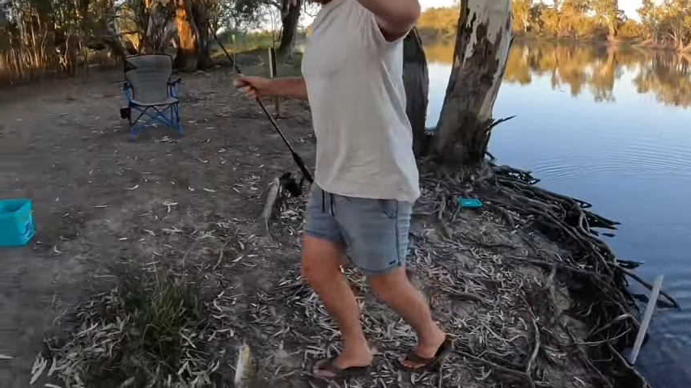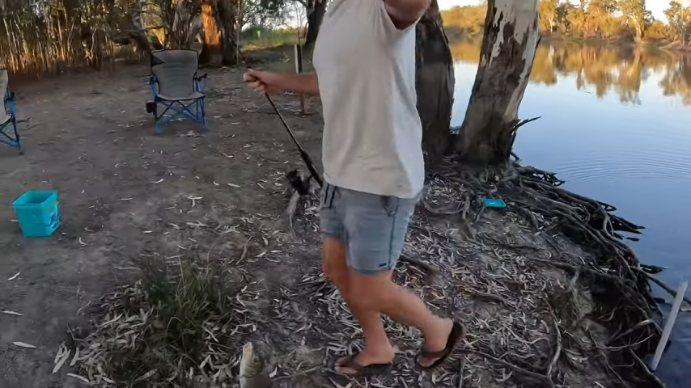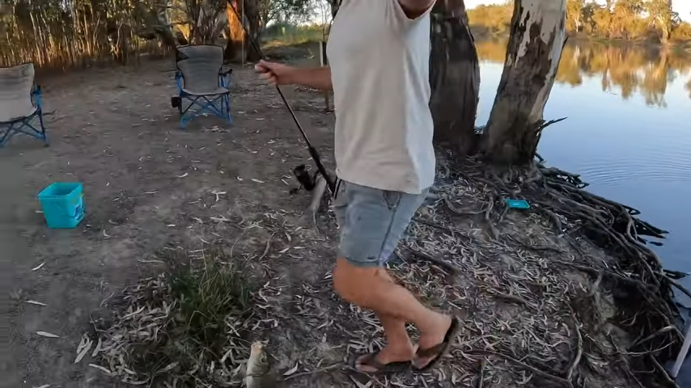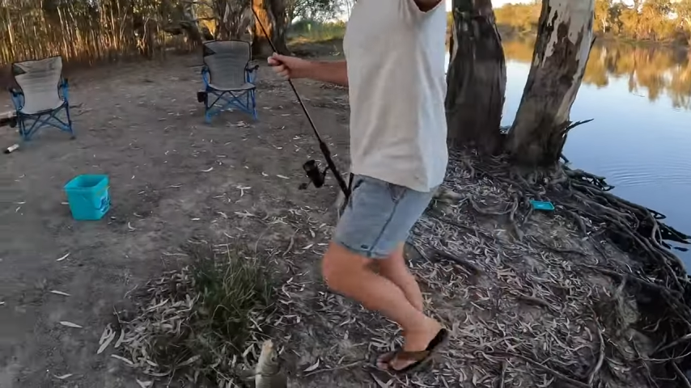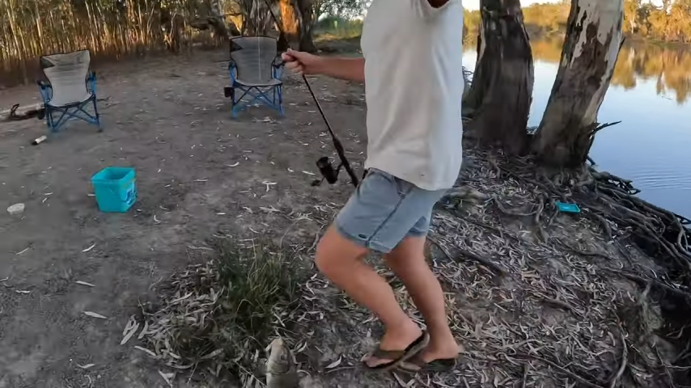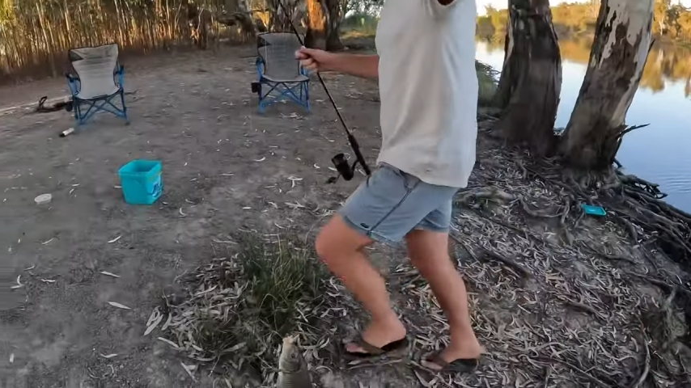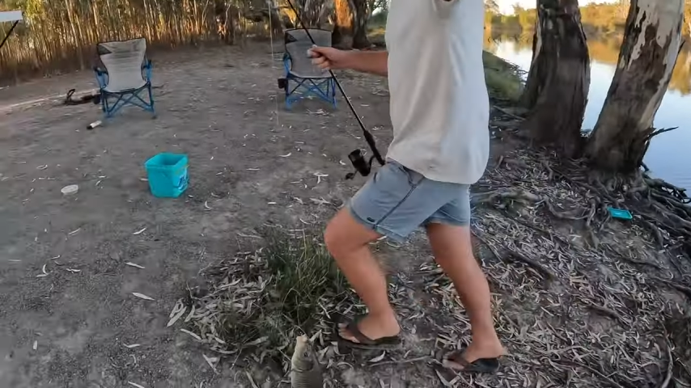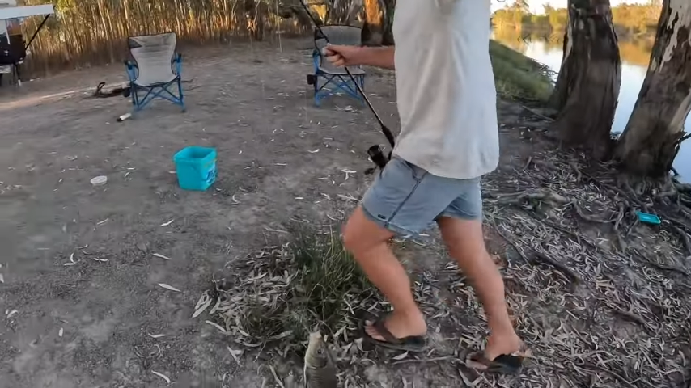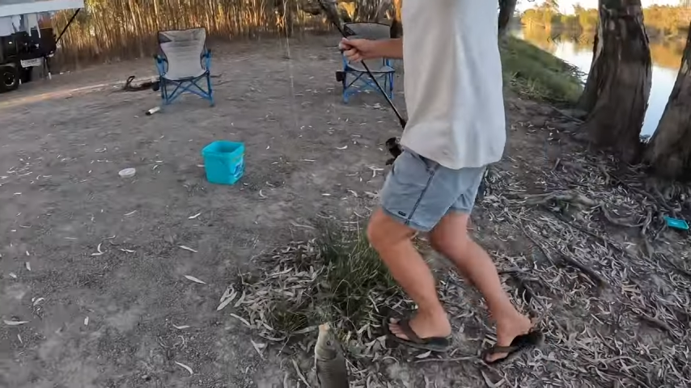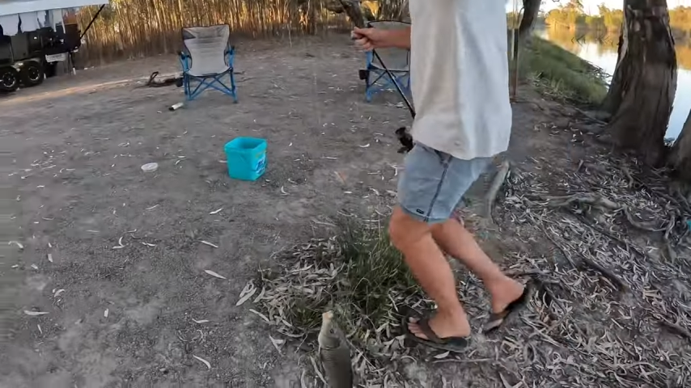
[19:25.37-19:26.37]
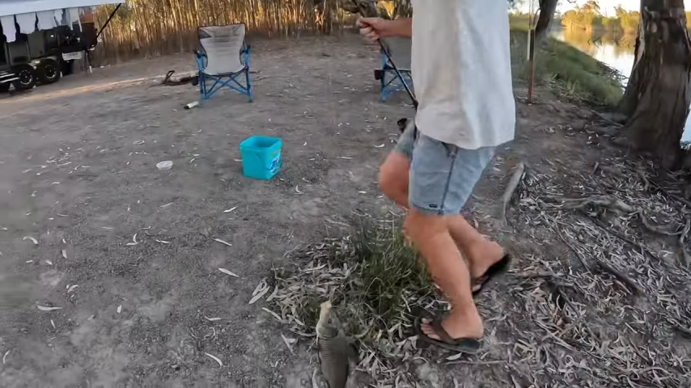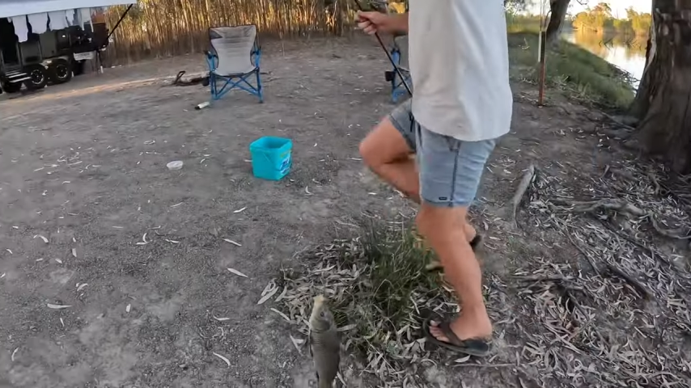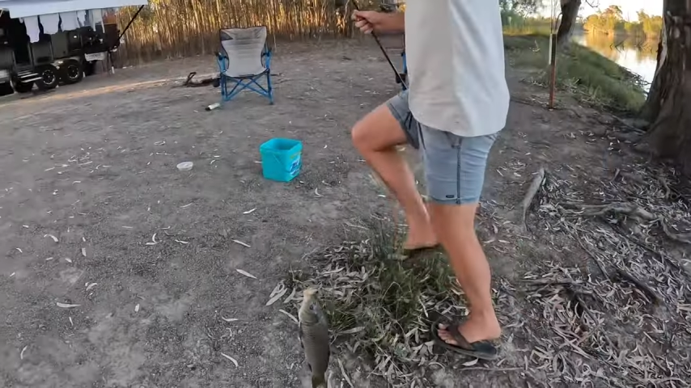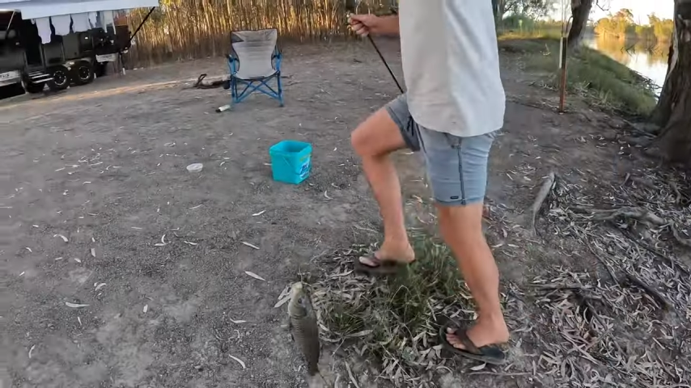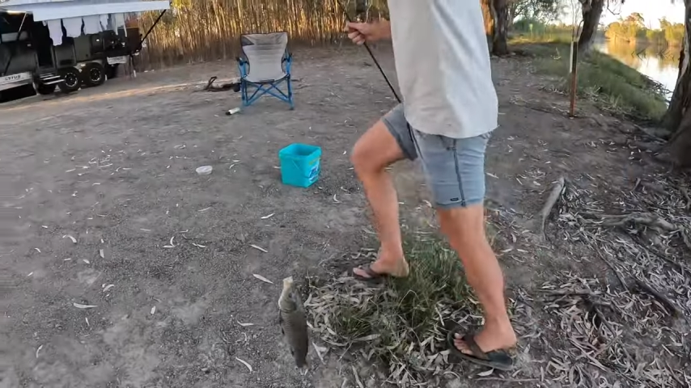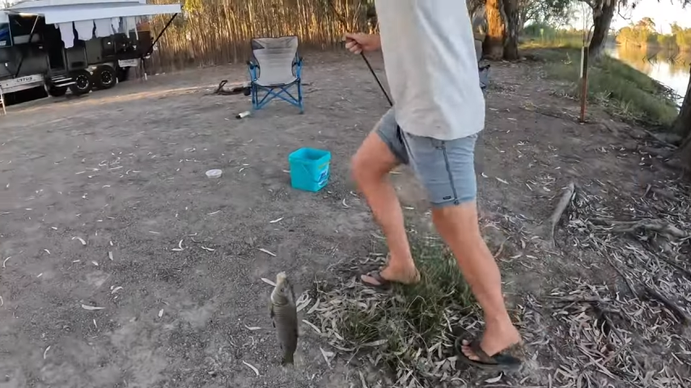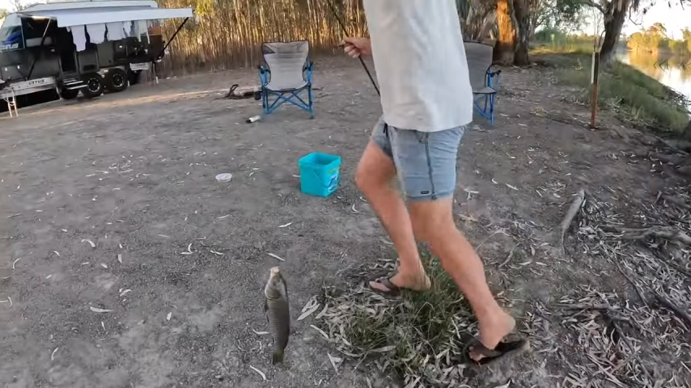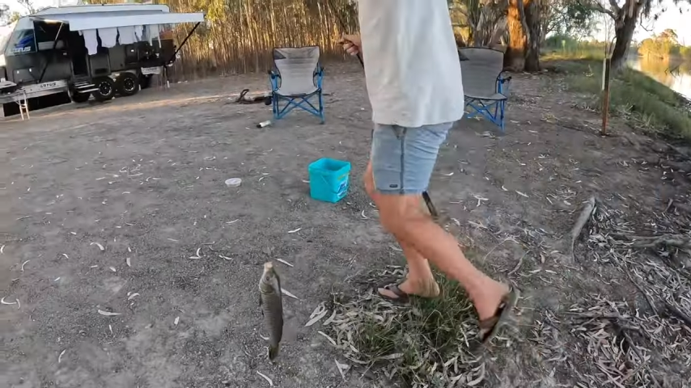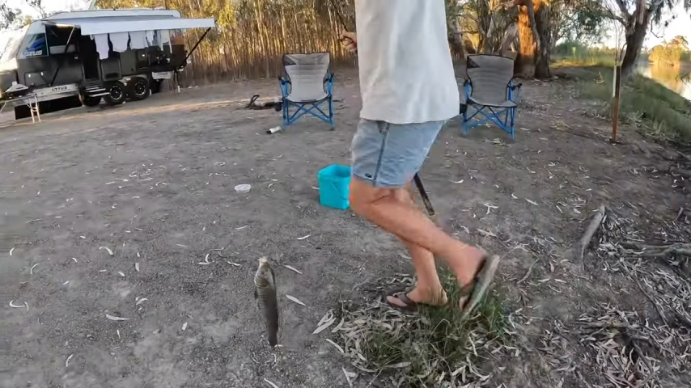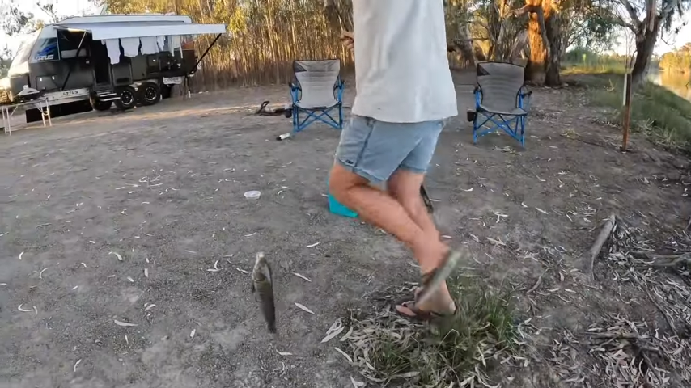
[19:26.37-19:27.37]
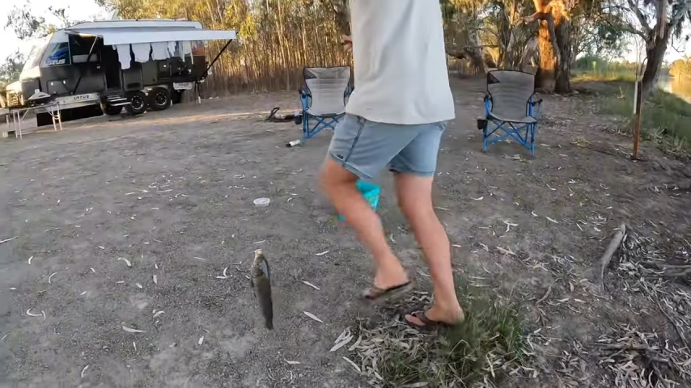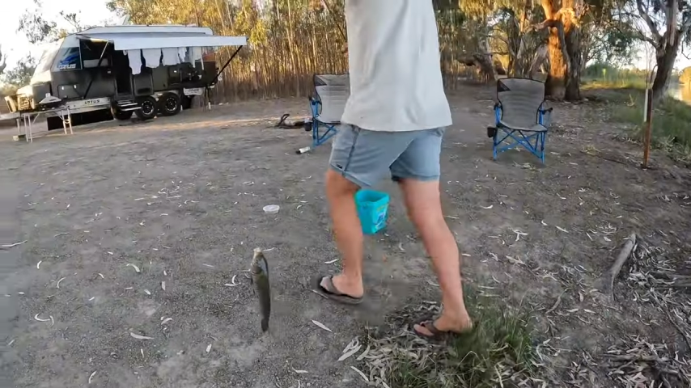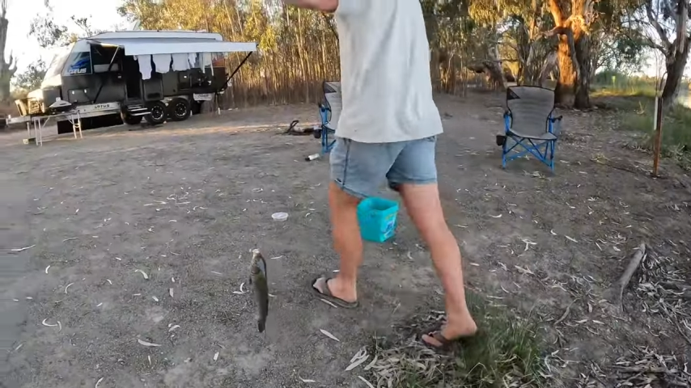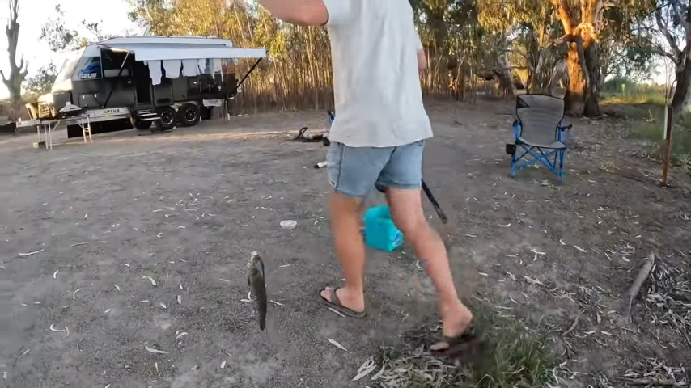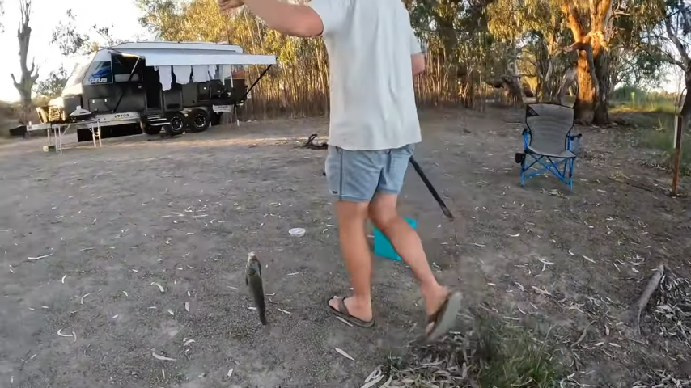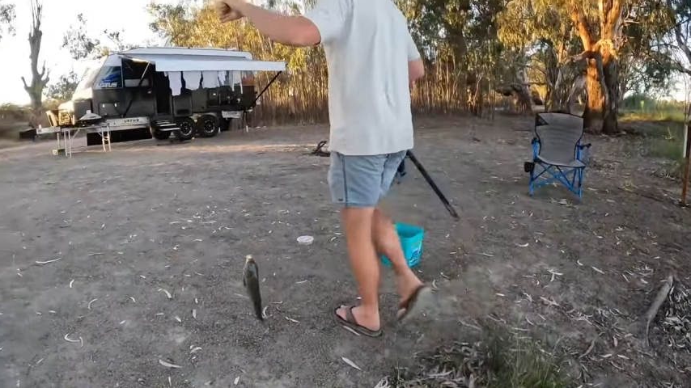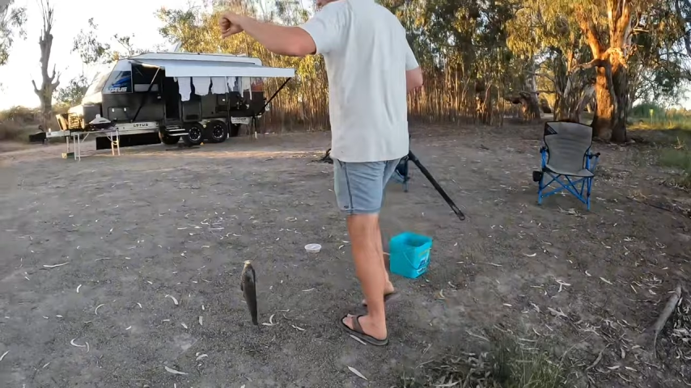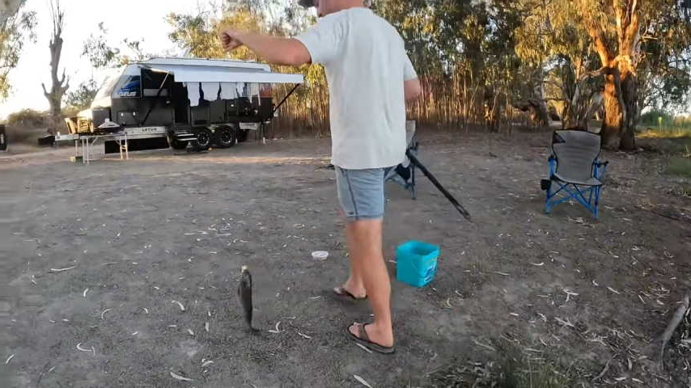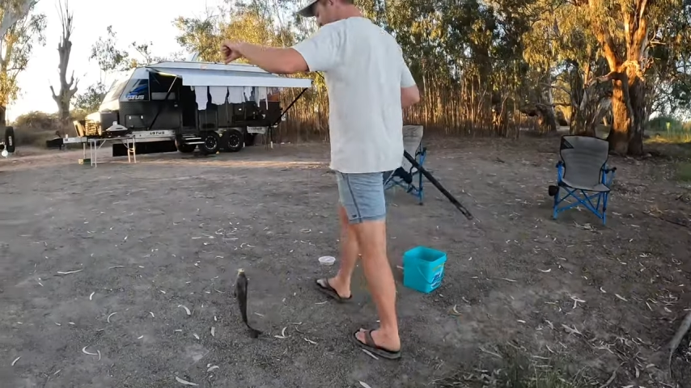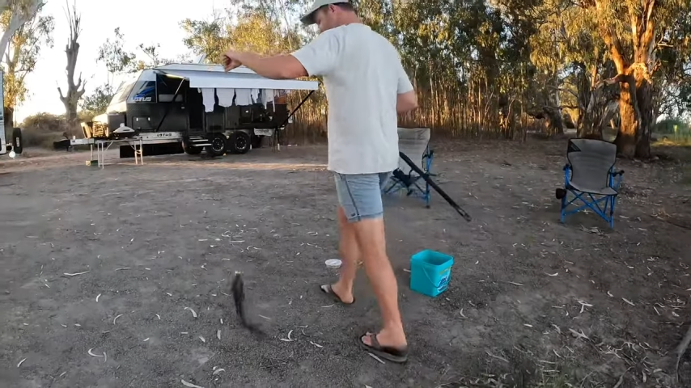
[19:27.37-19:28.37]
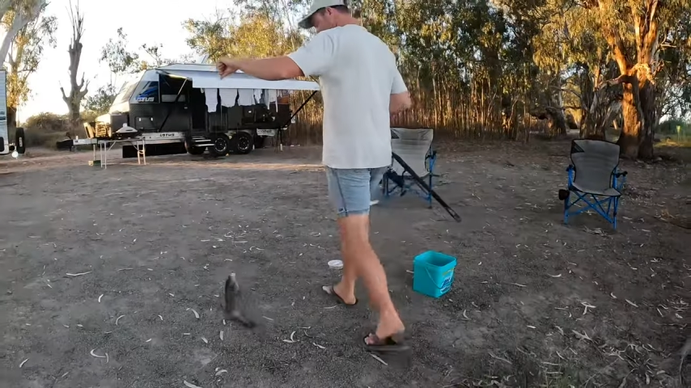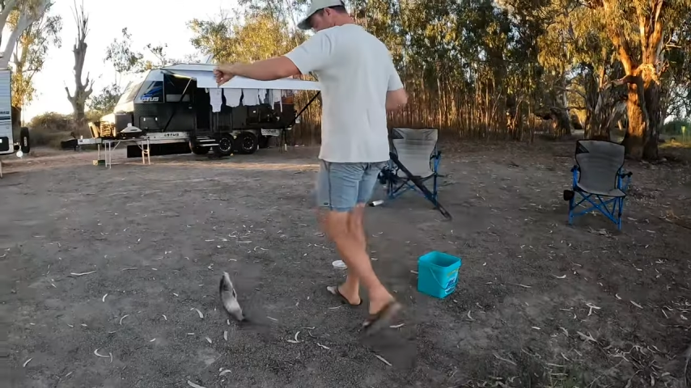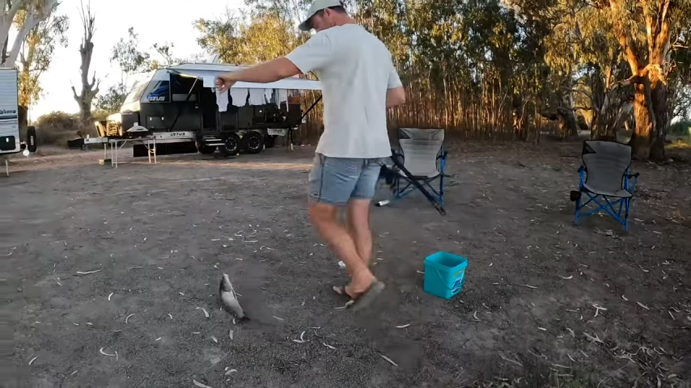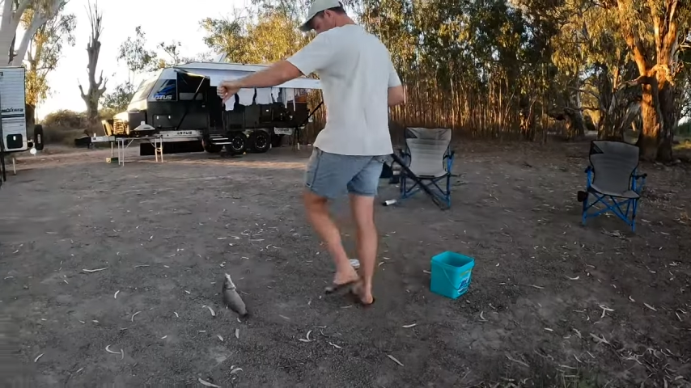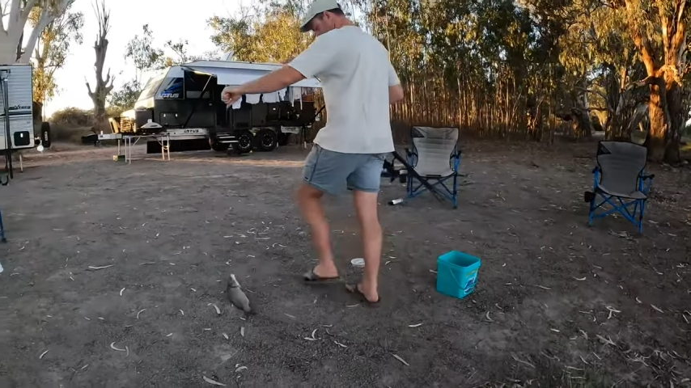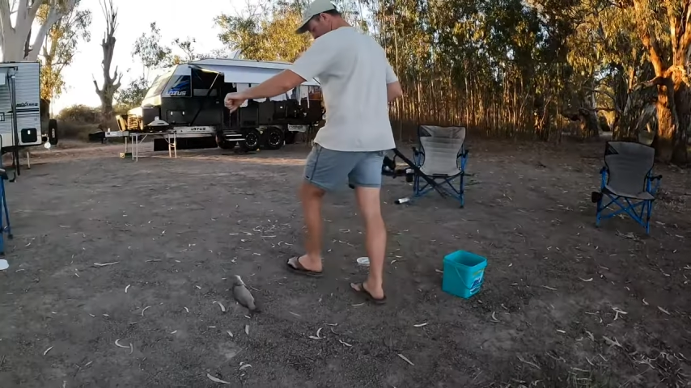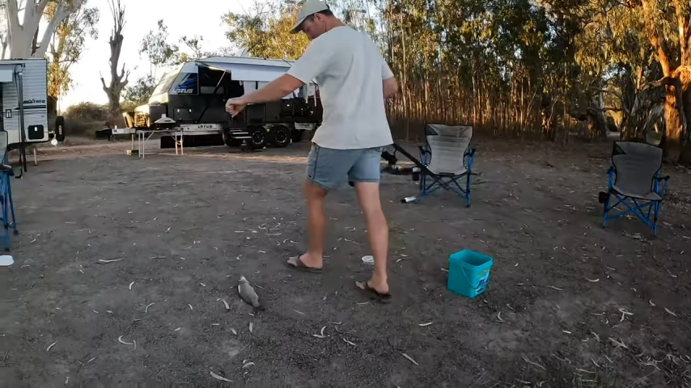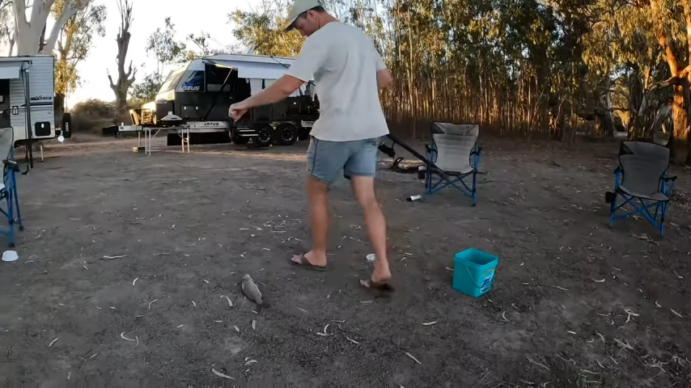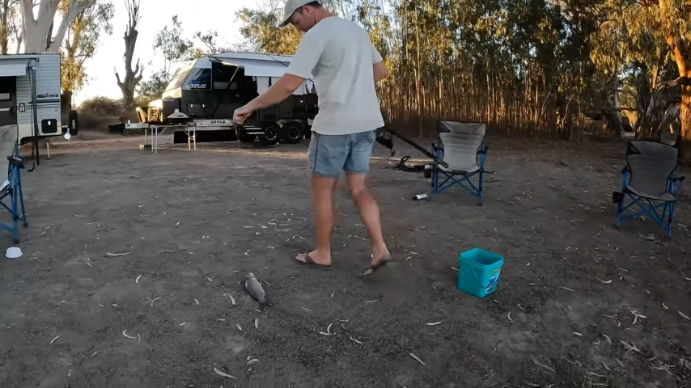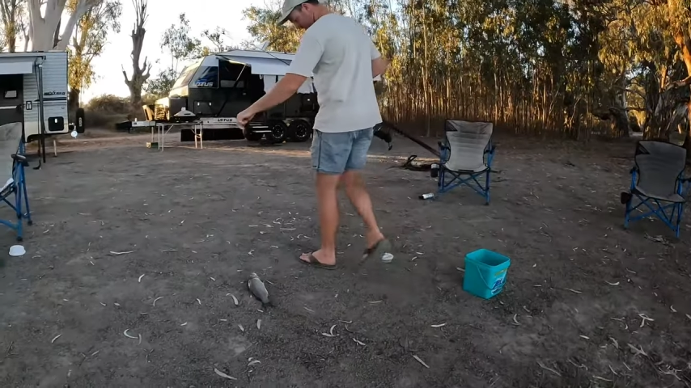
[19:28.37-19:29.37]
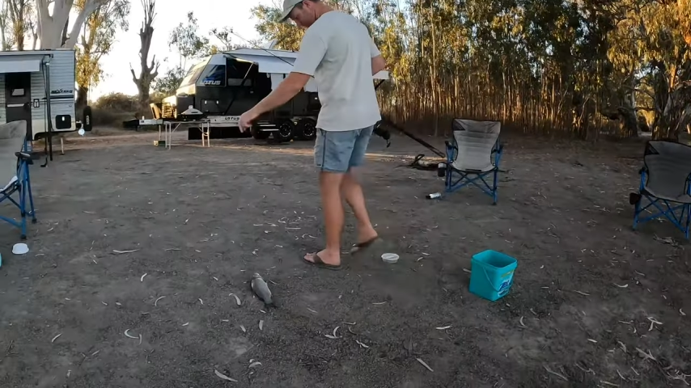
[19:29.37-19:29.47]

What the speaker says: (no speaker visible)